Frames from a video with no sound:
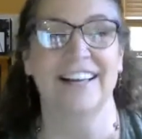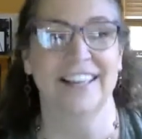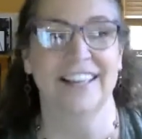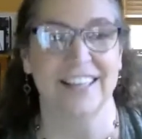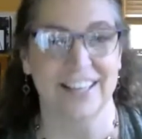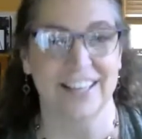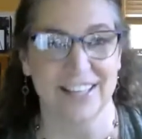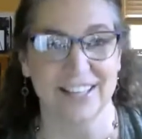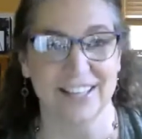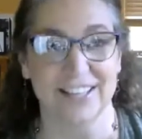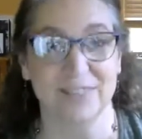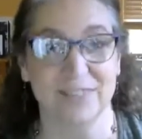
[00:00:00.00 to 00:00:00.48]

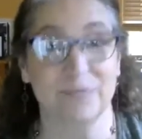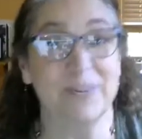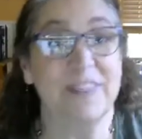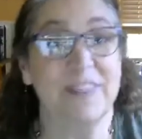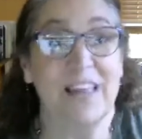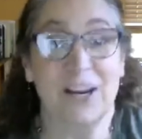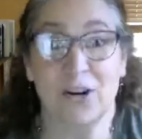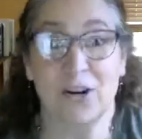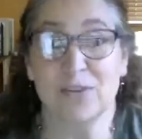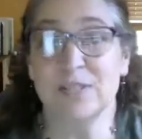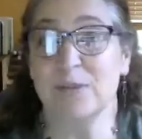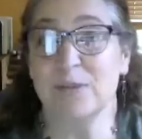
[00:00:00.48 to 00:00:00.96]
But they know
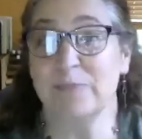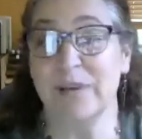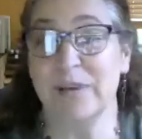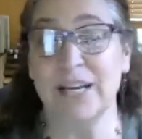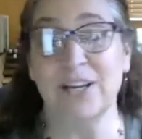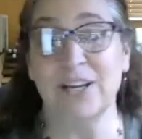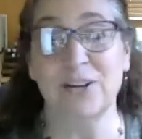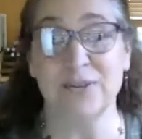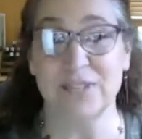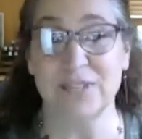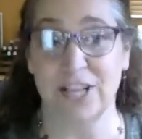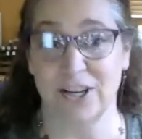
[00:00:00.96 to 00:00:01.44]
somebody
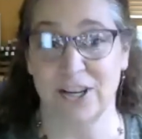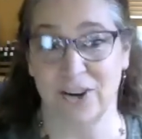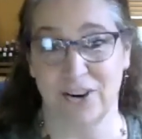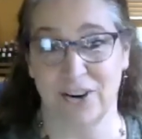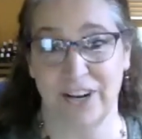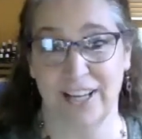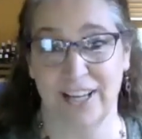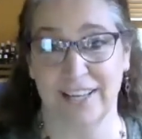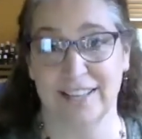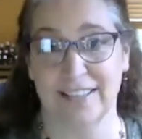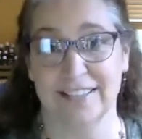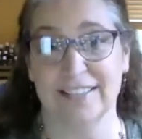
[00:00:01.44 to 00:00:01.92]
who's
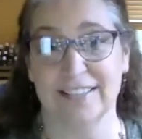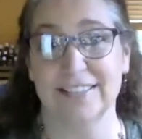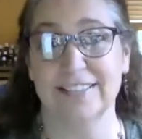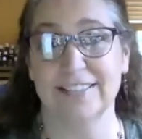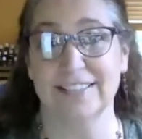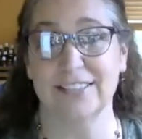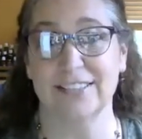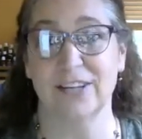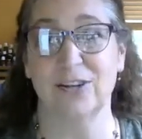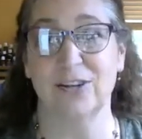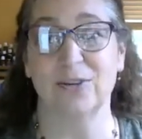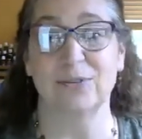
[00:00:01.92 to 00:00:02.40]
hungry.
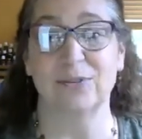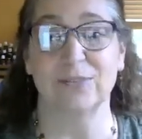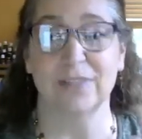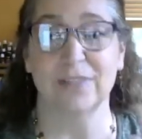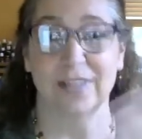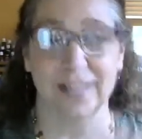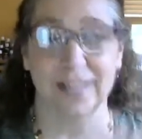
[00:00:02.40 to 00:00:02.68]
So